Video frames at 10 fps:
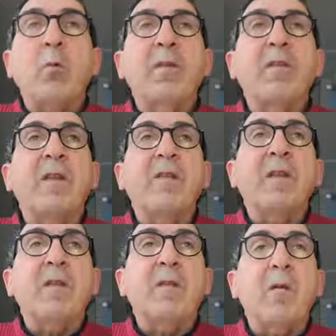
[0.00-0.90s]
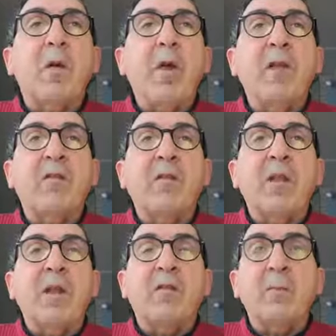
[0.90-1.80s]
we think that it,
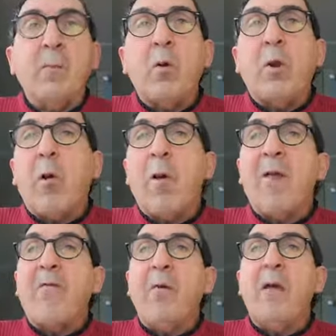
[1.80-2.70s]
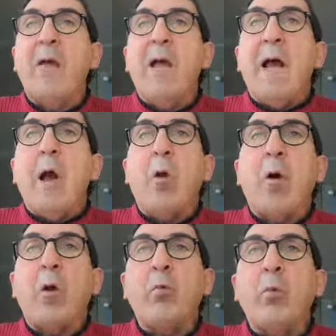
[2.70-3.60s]
it's about our effort, how
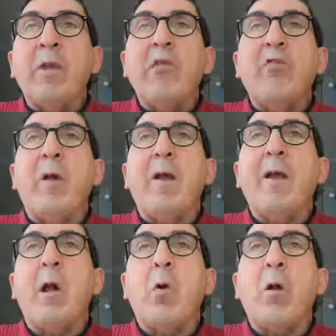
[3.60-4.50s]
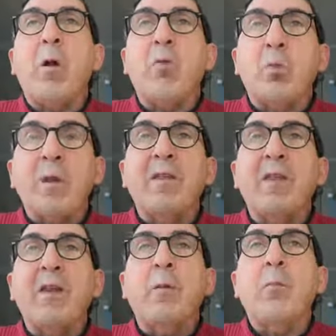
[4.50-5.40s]
hard we try and how hard we
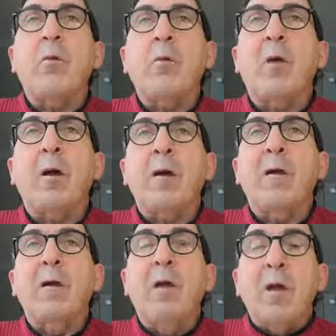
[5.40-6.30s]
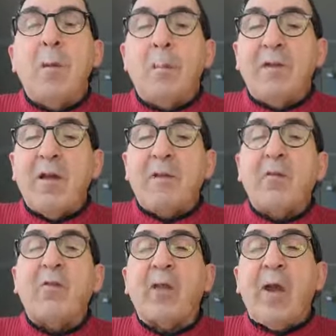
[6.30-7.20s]
think about God. But the
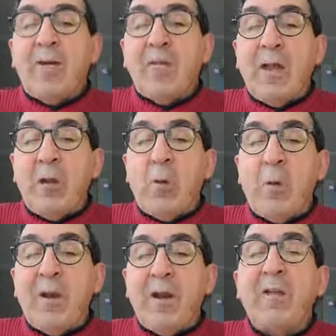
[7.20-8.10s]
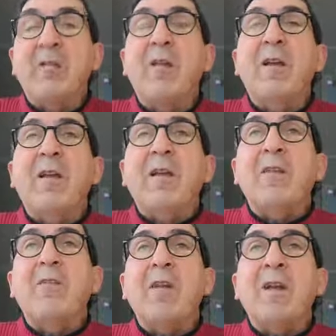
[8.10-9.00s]
other side of that coin is
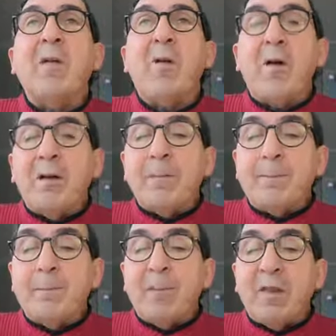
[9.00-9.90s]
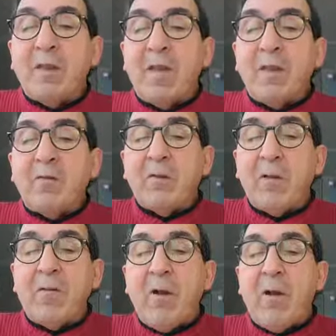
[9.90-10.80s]
is that God thinks
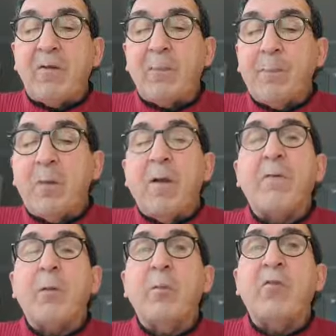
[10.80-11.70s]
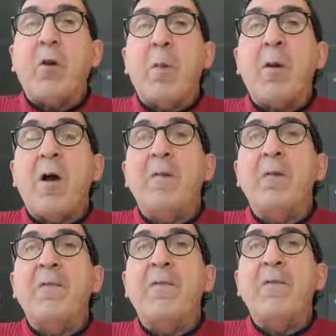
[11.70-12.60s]
of us. From Psalm
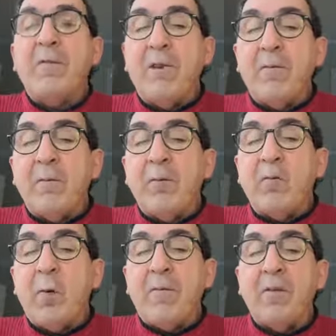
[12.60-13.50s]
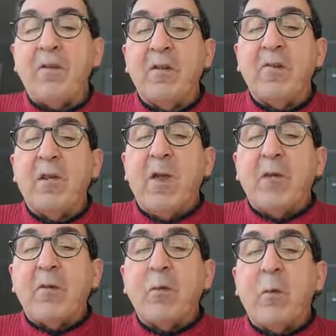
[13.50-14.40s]
115, verse 12, it says,
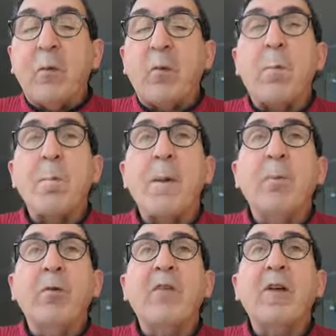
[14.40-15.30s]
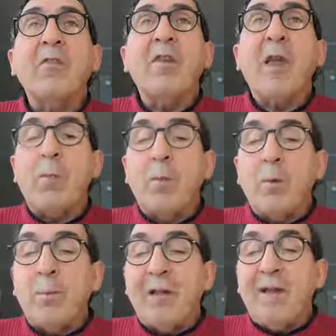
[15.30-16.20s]
The Lord remembers us and
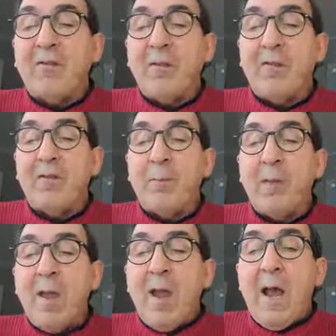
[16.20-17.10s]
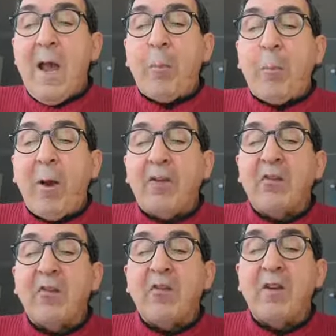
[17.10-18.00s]
will bless us. How
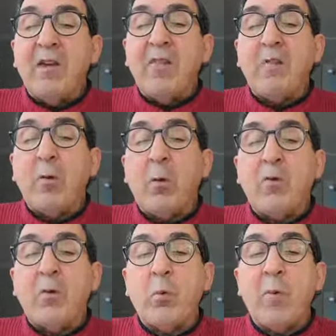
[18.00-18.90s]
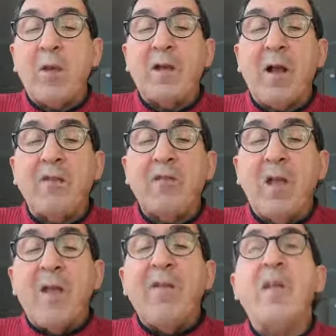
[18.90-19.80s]
precious it is, Lord, to realize
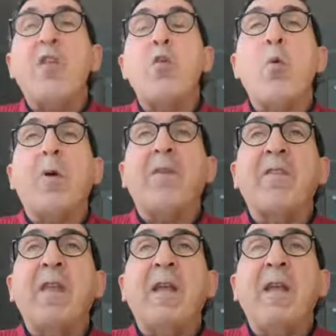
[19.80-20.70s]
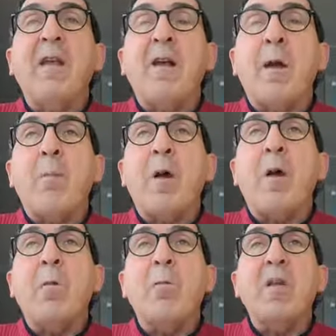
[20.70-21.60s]
that you are thinking
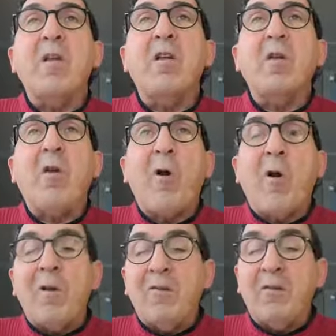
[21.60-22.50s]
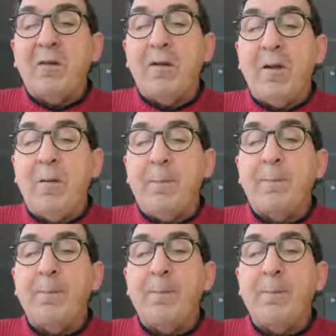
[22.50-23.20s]
about me constantly.